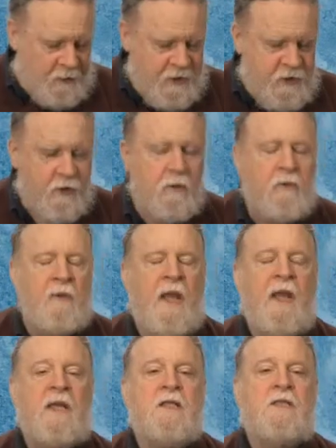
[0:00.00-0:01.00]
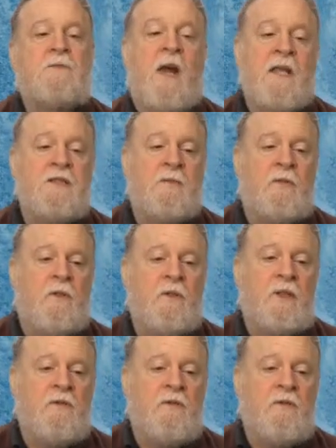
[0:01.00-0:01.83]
be true, and it's possible,